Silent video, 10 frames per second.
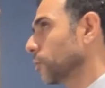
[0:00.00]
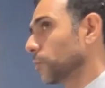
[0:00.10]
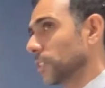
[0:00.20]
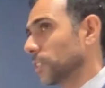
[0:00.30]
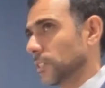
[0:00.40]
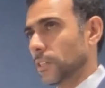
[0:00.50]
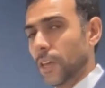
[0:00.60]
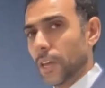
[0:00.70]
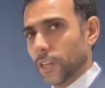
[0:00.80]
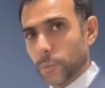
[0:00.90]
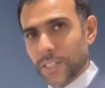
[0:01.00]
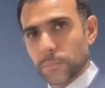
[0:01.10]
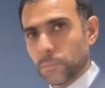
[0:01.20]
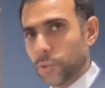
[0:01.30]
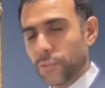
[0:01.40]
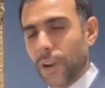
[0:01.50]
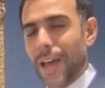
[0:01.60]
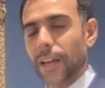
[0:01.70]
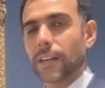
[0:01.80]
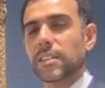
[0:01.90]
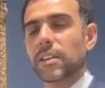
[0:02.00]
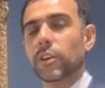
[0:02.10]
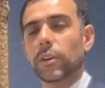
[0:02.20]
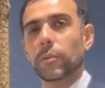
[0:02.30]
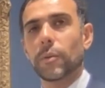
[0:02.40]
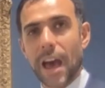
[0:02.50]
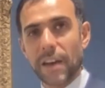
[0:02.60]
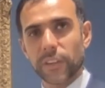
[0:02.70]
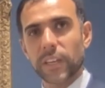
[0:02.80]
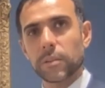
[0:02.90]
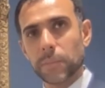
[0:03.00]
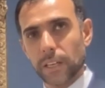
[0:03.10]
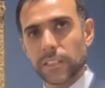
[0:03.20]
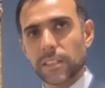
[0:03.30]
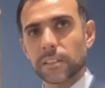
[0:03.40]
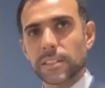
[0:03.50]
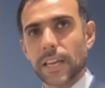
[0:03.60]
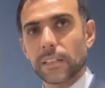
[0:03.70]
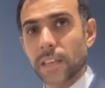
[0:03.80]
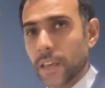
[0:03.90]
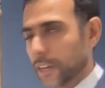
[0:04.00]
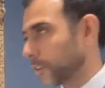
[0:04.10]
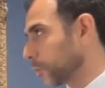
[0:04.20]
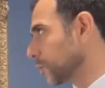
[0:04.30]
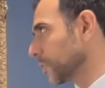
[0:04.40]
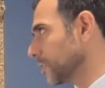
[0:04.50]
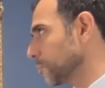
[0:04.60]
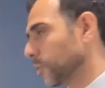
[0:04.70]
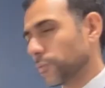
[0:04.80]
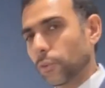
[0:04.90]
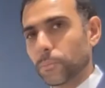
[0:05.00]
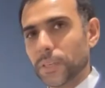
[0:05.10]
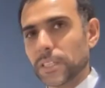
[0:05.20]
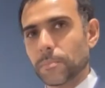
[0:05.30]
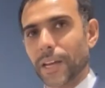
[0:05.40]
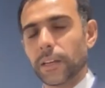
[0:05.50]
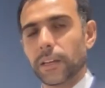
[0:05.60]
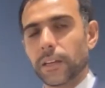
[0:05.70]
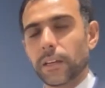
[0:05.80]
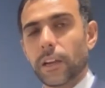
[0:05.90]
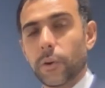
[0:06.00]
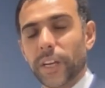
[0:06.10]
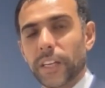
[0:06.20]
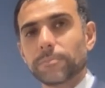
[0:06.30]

And you will see beautiful highlights of our African, Middle Eastern sales, and also this beautiful piece by Lowry.